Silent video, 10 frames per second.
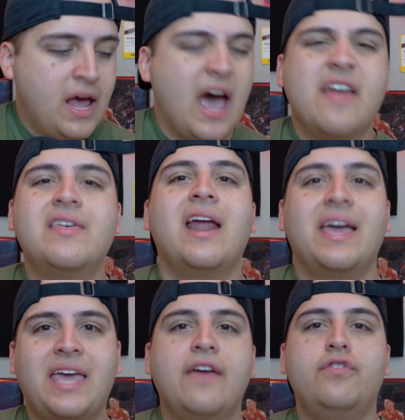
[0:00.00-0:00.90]
And then I
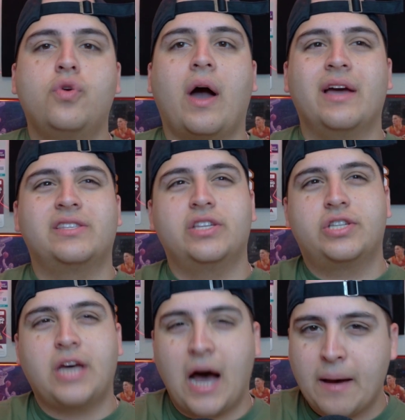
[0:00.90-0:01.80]
gave you guys the
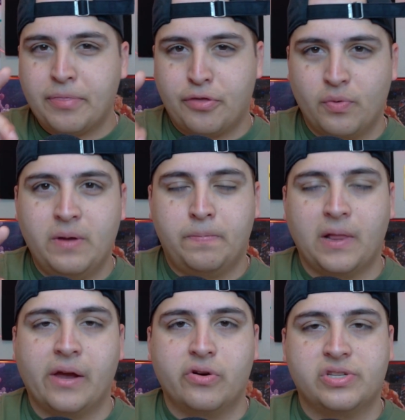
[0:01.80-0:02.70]
top 3
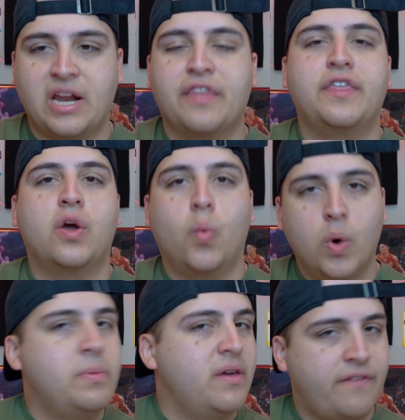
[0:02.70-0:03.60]
players that I think
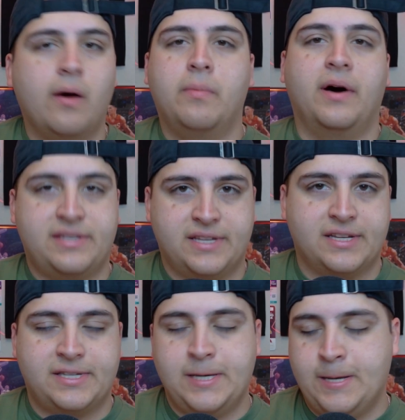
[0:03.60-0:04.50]
would be available at
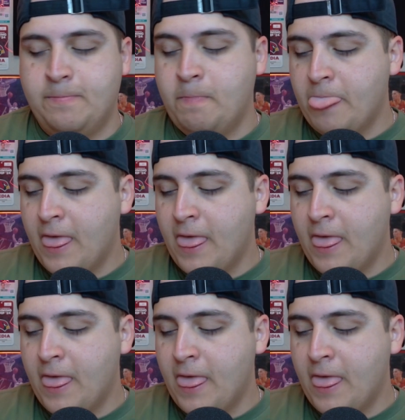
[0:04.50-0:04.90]
16